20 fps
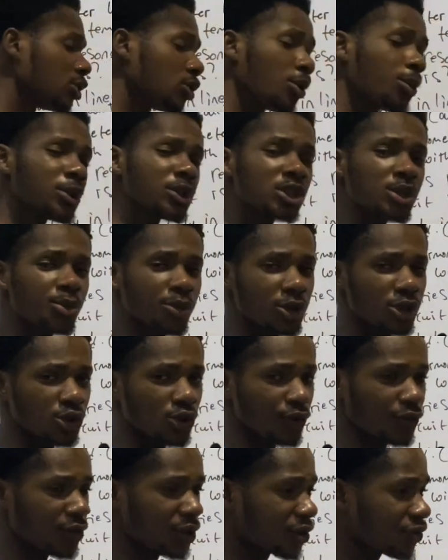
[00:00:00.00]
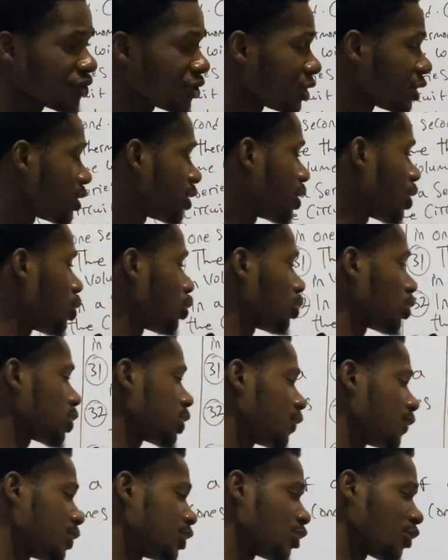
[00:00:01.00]
Doping is the process of increasing the
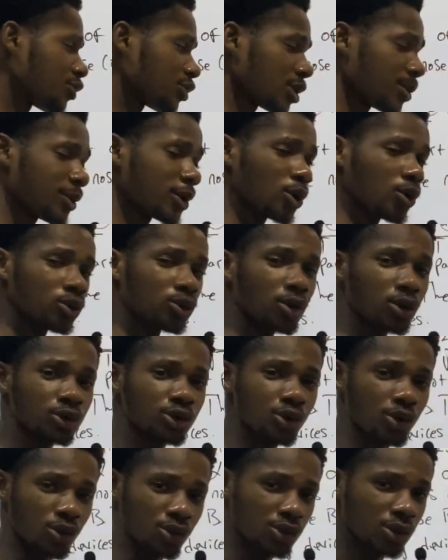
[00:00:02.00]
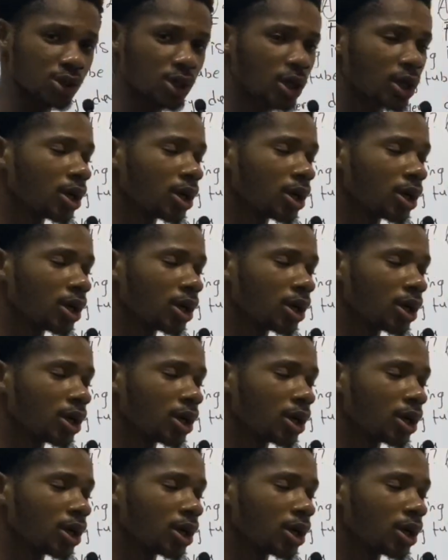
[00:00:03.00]
conductivity of semiconductors,